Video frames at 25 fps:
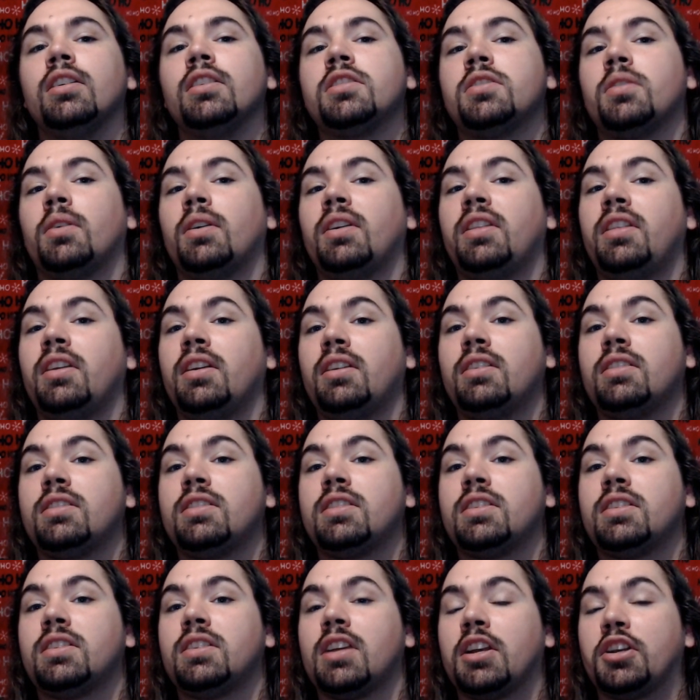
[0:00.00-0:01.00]
So I think
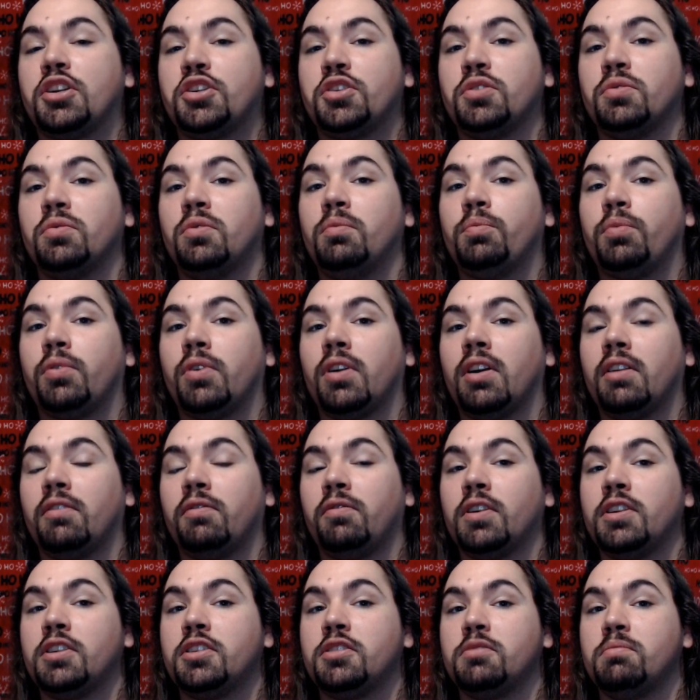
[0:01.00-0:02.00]
sexual
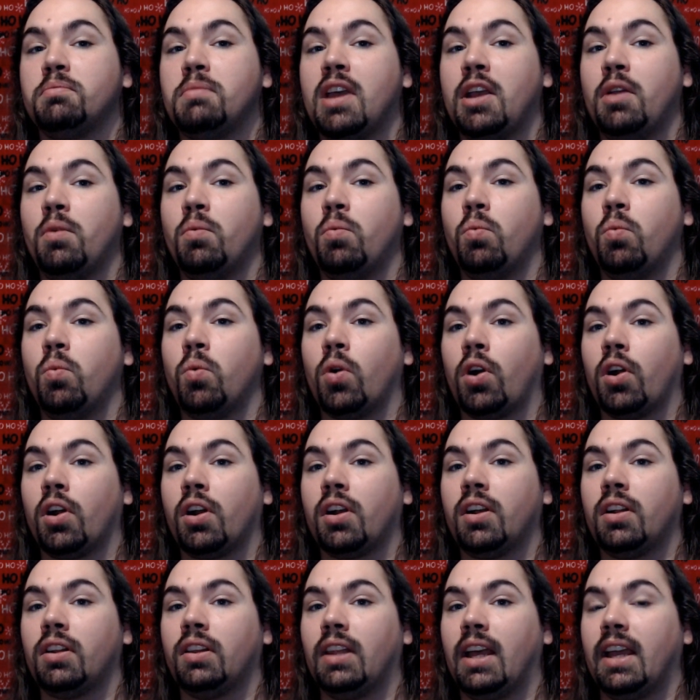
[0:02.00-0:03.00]
preference may
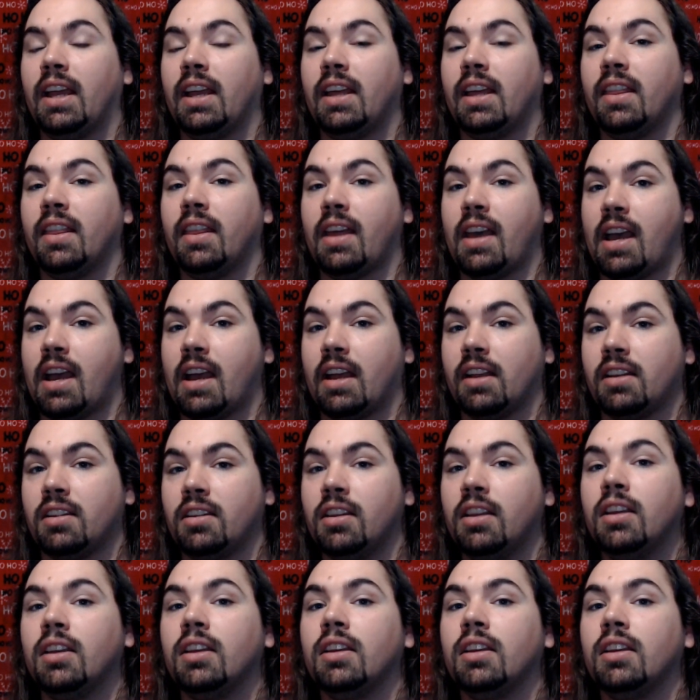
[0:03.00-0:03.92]
work like that.